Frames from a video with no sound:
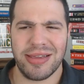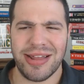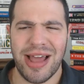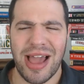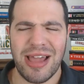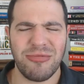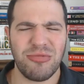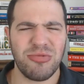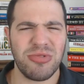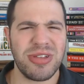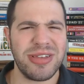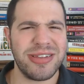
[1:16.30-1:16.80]

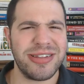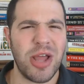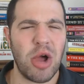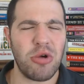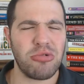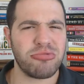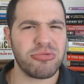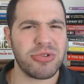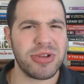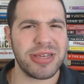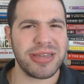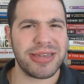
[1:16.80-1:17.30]
I really
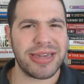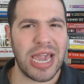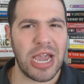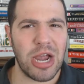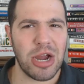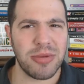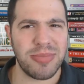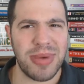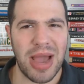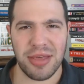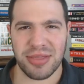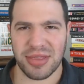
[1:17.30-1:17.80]
don't really
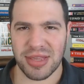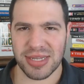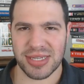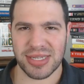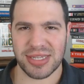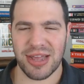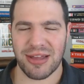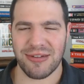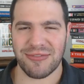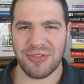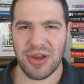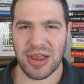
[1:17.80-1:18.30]
care about this
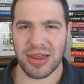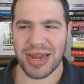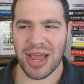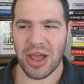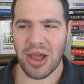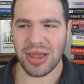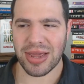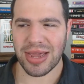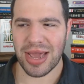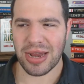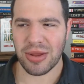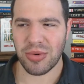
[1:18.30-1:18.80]
stuff right now.
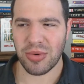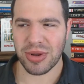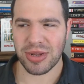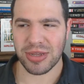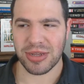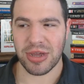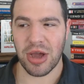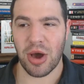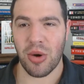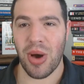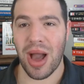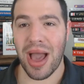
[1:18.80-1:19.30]
I kind of want
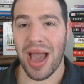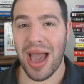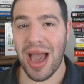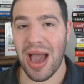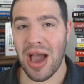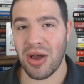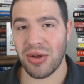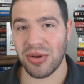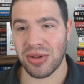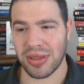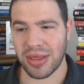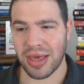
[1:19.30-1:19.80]
to go
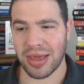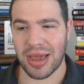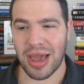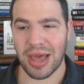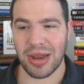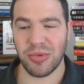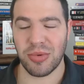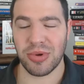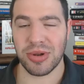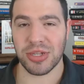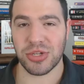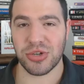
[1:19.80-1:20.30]
out, and I
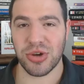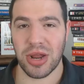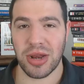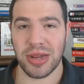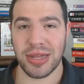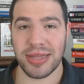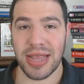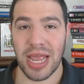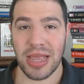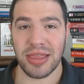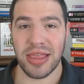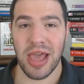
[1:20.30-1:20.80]
kind of want to try to
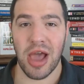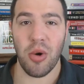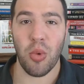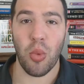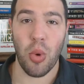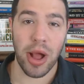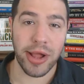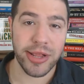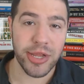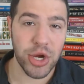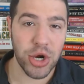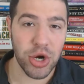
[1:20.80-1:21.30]
date that
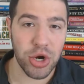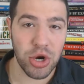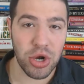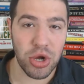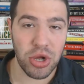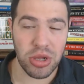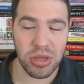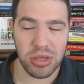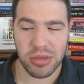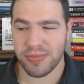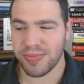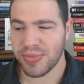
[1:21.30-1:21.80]
one
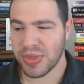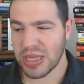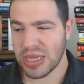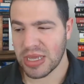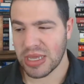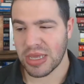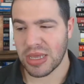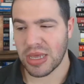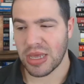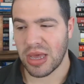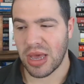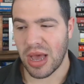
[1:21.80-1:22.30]
girl
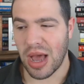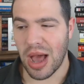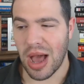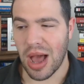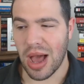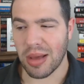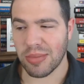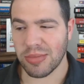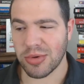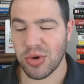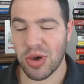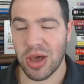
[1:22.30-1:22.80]
who
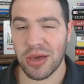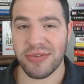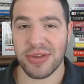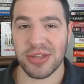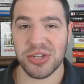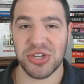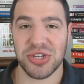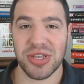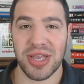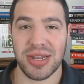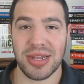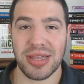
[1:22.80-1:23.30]
I
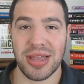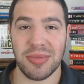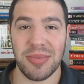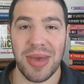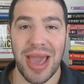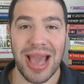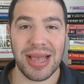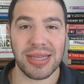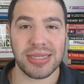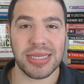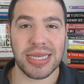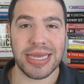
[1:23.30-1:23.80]
eventually ended up
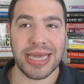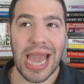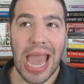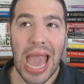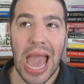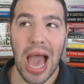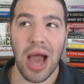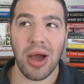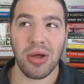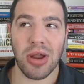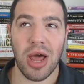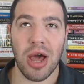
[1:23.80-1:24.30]
asking
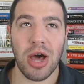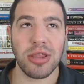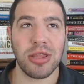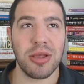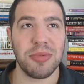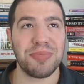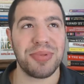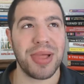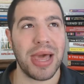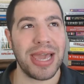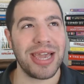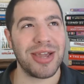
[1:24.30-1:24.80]
out on
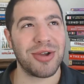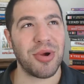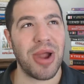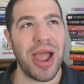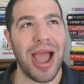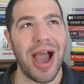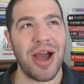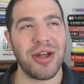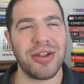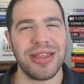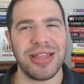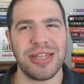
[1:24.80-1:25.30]
the
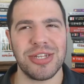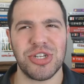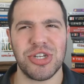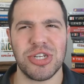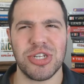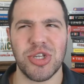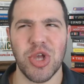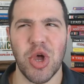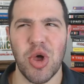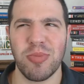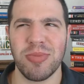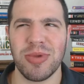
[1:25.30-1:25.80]
playground, and then she
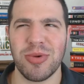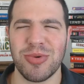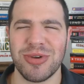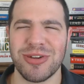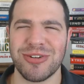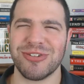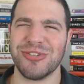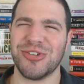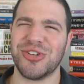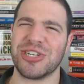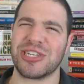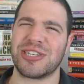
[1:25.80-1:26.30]
told me we
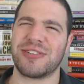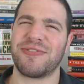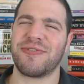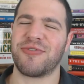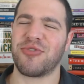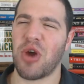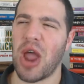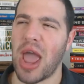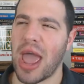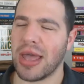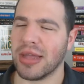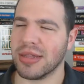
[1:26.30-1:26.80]
were just
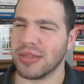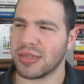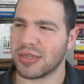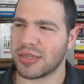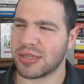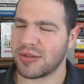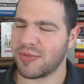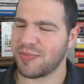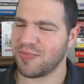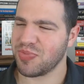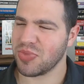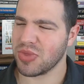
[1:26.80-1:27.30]

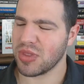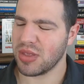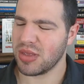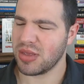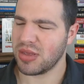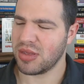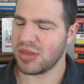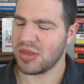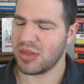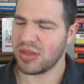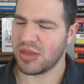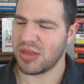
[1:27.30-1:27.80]
friends.
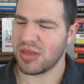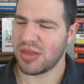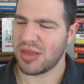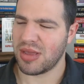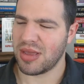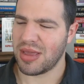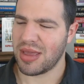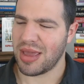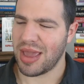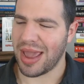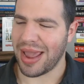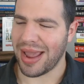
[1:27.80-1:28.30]

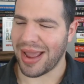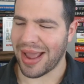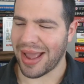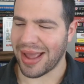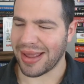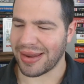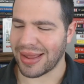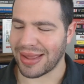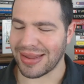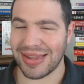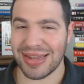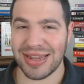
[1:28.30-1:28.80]

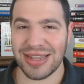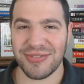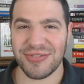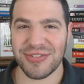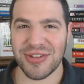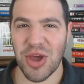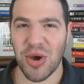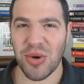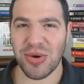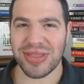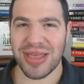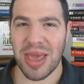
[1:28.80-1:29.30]
And I didn't
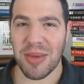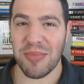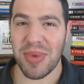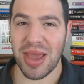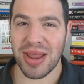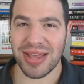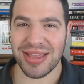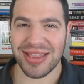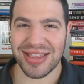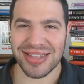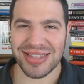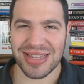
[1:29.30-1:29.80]
even know what that
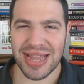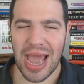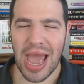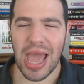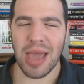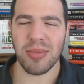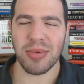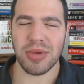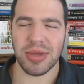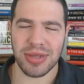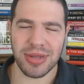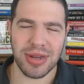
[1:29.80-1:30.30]
meant at the
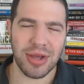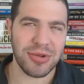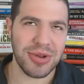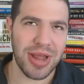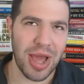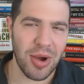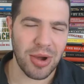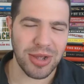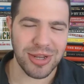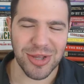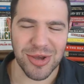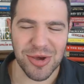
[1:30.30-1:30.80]
time, but
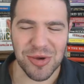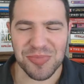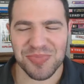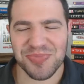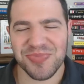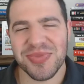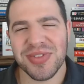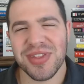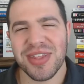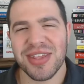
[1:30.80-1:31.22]
now I do.